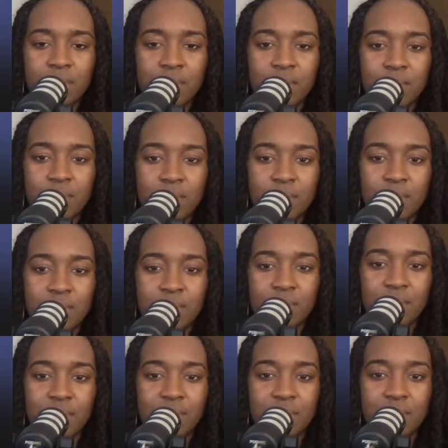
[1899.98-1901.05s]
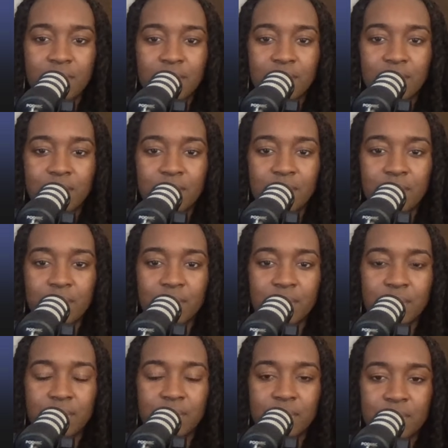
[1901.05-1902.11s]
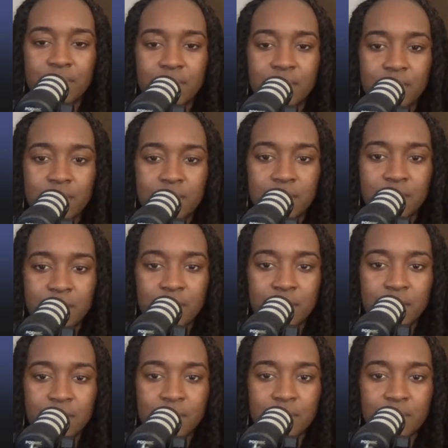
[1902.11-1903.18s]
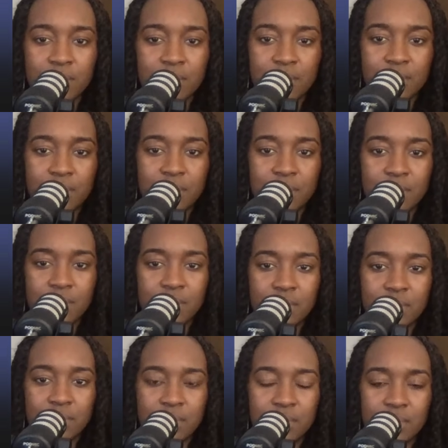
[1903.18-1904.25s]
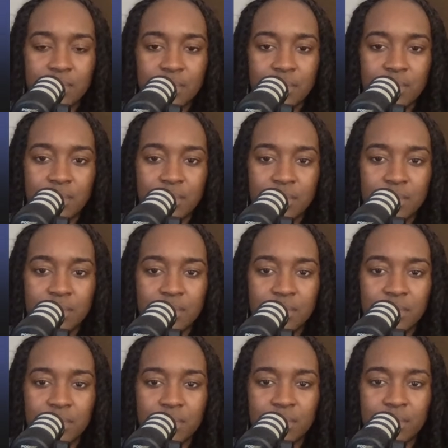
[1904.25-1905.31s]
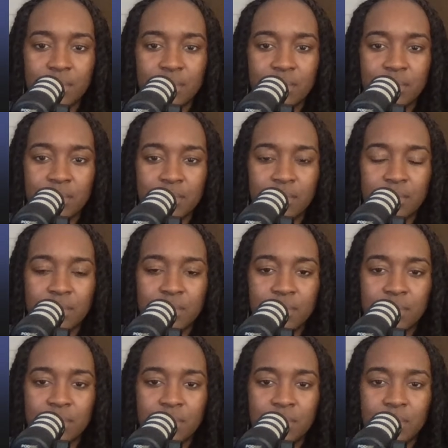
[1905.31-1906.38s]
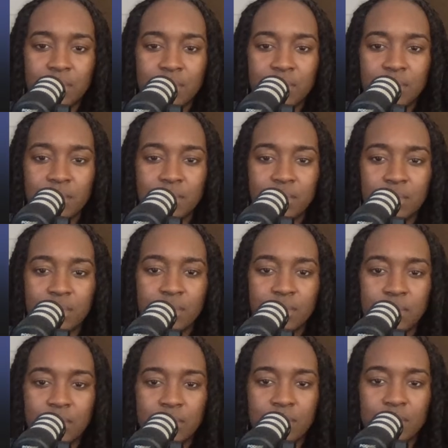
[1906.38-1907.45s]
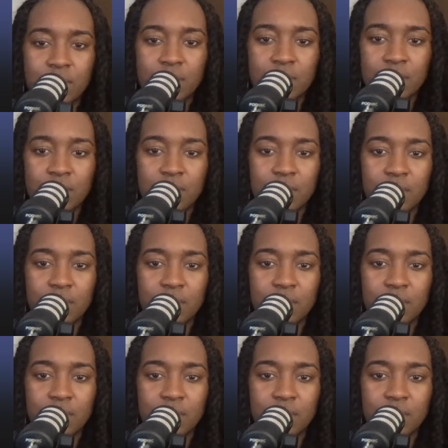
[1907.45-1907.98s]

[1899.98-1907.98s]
This person isn't speaking.